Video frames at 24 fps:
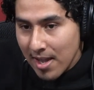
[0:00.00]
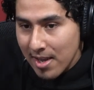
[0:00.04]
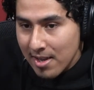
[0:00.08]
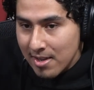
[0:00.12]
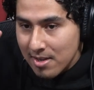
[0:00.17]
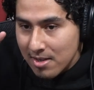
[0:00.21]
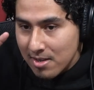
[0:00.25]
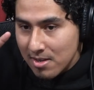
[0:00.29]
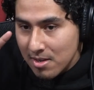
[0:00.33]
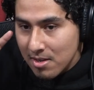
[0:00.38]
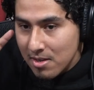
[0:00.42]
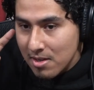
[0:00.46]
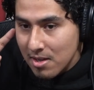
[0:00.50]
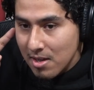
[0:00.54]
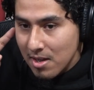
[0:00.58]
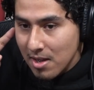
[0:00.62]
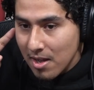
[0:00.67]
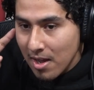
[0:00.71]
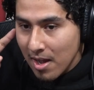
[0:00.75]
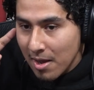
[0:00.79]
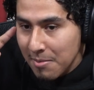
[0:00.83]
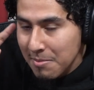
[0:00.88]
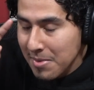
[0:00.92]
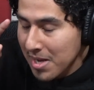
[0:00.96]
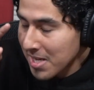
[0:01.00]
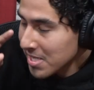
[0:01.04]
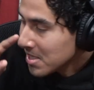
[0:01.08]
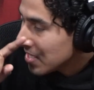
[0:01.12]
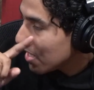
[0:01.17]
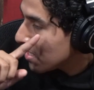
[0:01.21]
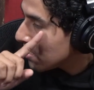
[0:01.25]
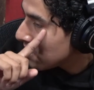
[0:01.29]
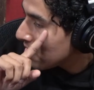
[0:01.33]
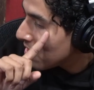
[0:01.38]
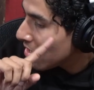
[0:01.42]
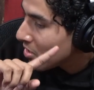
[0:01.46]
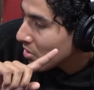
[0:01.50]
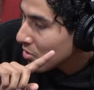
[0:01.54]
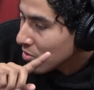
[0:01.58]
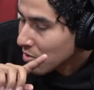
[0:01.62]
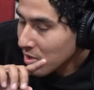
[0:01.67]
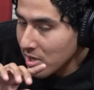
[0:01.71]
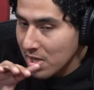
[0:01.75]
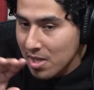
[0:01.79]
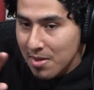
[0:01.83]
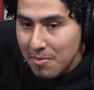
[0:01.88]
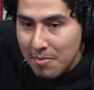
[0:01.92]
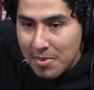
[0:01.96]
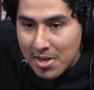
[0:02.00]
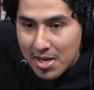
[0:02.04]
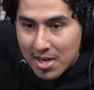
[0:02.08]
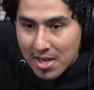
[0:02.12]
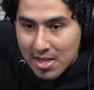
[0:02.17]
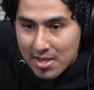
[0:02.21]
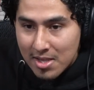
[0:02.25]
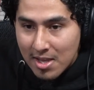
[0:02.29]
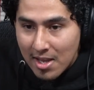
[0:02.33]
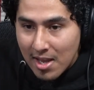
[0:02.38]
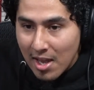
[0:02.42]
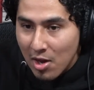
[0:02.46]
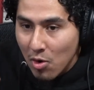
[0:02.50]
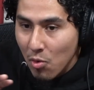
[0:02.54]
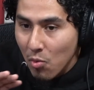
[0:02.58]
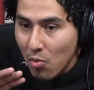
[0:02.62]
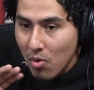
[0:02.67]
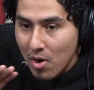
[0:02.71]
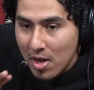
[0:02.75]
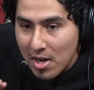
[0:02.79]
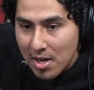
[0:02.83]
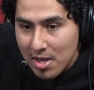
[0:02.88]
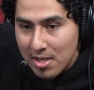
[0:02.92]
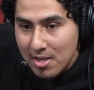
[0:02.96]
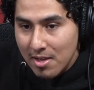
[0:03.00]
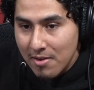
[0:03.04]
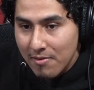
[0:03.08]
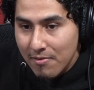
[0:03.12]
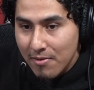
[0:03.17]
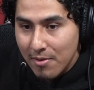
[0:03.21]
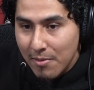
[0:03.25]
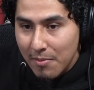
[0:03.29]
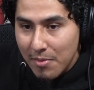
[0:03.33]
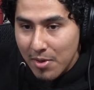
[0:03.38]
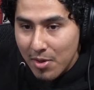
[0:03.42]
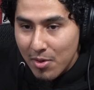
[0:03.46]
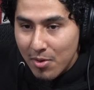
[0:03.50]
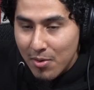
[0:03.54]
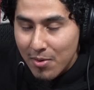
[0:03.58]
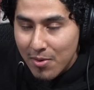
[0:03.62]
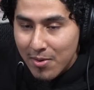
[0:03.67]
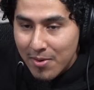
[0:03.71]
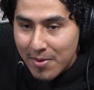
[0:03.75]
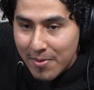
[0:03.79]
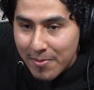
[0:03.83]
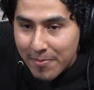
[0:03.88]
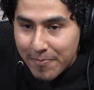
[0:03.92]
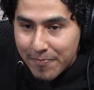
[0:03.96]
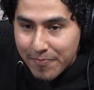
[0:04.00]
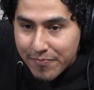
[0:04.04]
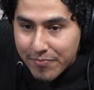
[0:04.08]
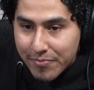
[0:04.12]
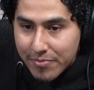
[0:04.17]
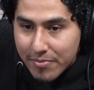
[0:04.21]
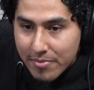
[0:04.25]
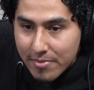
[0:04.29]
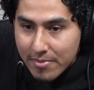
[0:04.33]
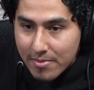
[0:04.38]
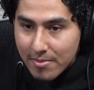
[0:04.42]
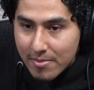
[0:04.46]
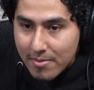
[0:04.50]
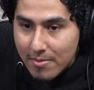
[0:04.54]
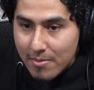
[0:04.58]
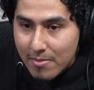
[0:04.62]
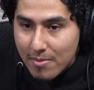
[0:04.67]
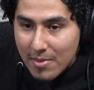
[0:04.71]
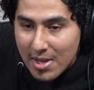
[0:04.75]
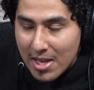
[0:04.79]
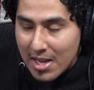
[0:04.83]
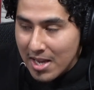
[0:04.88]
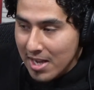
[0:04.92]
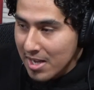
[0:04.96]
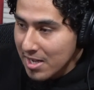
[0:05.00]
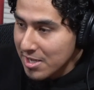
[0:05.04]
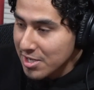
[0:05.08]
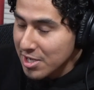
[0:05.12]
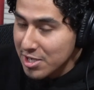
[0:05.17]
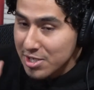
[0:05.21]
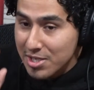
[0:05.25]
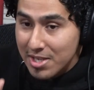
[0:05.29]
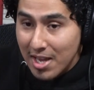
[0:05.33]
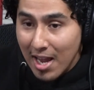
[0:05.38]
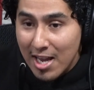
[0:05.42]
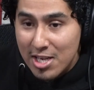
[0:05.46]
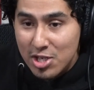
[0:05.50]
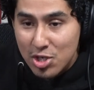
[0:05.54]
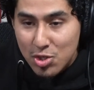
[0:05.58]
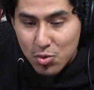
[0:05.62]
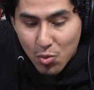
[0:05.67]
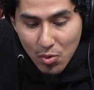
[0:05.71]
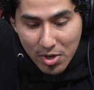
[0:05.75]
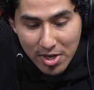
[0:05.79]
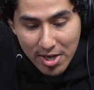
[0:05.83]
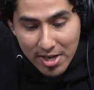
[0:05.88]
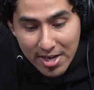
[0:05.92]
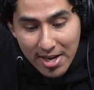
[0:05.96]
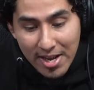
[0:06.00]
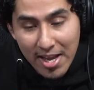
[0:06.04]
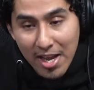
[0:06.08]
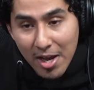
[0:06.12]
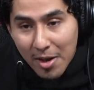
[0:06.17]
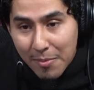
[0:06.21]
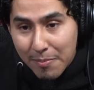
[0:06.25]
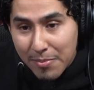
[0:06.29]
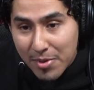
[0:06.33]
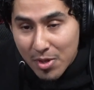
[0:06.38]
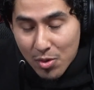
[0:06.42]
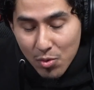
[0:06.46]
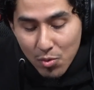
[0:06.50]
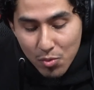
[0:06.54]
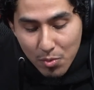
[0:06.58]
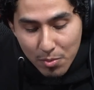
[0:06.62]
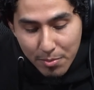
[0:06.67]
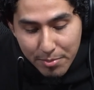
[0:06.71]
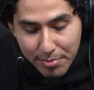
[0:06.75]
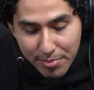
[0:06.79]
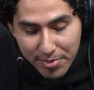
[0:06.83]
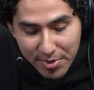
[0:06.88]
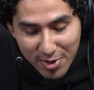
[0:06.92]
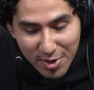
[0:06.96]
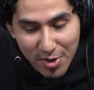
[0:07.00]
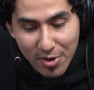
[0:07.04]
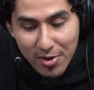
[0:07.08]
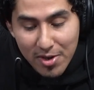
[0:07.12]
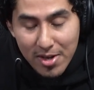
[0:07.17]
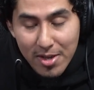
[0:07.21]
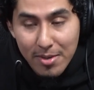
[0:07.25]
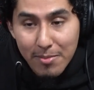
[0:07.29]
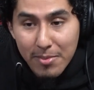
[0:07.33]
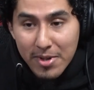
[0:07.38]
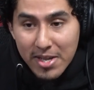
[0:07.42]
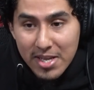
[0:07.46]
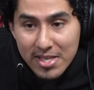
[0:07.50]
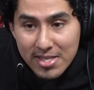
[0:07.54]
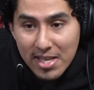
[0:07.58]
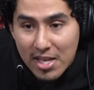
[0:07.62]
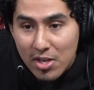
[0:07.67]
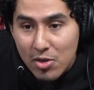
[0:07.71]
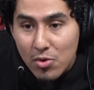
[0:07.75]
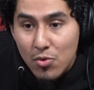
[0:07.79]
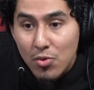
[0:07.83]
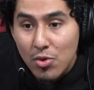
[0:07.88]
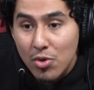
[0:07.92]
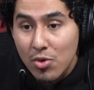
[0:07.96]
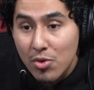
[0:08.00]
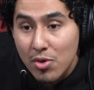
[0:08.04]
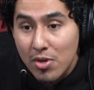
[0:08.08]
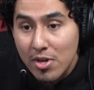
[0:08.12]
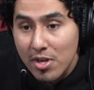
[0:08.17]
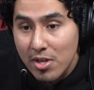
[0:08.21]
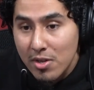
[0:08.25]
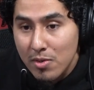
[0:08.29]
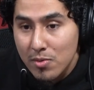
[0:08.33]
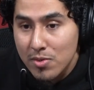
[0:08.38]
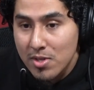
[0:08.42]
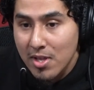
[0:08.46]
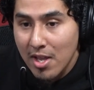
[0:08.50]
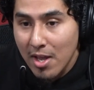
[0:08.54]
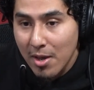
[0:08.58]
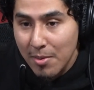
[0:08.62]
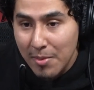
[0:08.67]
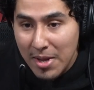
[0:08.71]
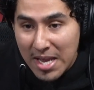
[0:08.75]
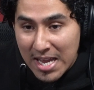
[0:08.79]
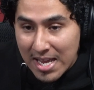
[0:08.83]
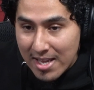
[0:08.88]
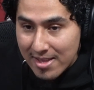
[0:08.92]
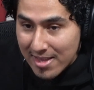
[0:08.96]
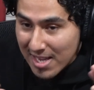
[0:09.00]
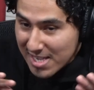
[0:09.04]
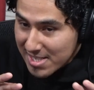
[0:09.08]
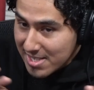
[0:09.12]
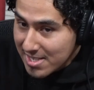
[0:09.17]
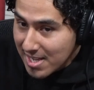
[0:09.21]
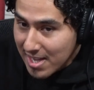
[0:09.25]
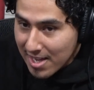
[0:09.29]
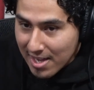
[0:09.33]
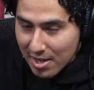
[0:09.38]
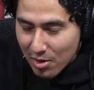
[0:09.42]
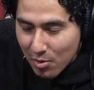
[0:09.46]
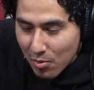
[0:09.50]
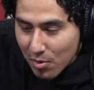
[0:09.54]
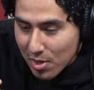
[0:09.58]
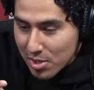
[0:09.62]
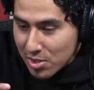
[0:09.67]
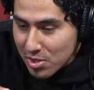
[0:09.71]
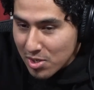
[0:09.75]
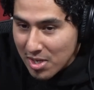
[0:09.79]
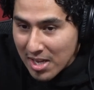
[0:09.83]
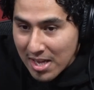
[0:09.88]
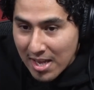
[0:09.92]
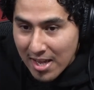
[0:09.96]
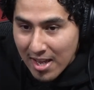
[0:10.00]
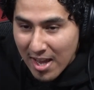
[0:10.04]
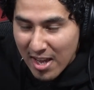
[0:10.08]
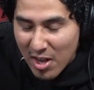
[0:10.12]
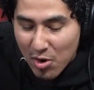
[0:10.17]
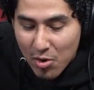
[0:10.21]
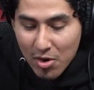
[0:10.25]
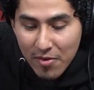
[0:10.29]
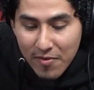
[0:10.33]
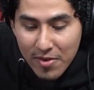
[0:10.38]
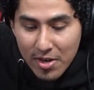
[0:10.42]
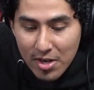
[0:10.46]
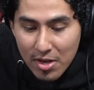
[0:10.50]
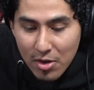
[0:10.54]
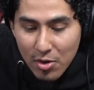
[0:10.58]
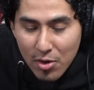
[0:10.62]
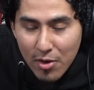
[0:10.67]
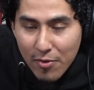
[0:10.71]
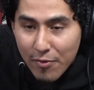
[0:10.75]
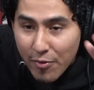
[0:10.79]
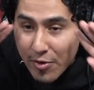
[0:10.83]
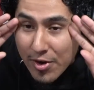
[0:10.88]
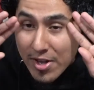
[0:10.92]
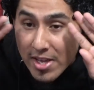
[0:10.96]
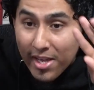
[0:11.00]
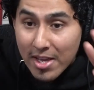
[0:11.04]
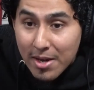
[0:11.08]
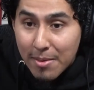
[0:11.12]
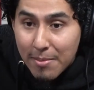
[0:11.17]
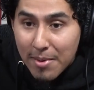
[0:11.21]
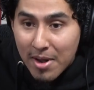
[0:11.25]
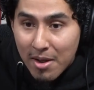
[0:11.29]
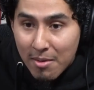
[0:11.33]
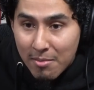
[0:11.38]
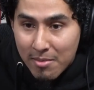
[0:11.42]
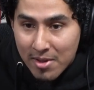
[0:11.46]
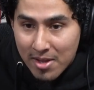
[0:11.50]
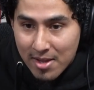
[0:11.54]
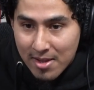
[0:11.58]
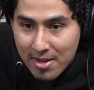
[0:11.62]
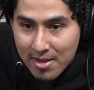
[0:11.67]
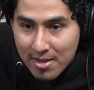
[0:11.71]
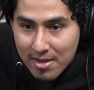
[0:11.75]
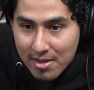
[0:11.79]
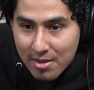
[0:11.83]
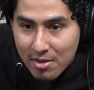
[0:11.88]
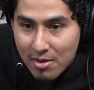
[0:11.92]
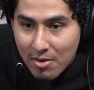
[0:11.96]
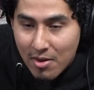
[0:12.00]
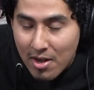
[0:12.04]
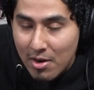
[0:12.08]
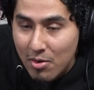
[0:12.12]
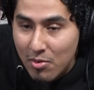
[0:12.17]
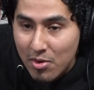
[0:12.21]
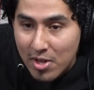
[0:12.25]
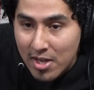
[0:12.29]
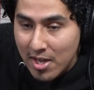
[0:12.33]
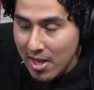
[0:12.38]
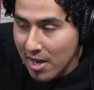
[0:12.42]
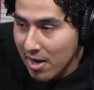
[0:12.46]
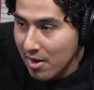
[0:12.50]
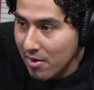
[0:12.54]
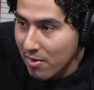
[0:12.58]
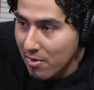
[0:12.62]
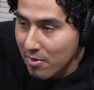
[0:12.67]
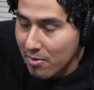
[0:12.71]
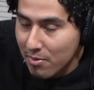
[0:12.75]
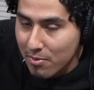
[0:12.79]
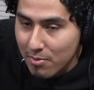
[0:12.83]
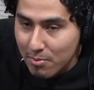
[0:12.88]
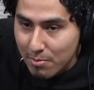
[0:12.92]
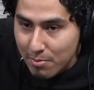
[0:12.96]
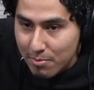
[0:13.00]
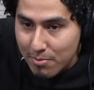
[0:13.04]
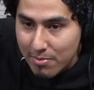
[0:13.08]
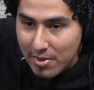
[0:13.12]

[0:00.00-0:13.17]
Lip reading: Like, I'm not sitting there, you to give me nothing. I don't want nothing from you. I just wanted to help you purely because I knew you could have used the help. That's it. I don't want you. You could forget about me. I don't care.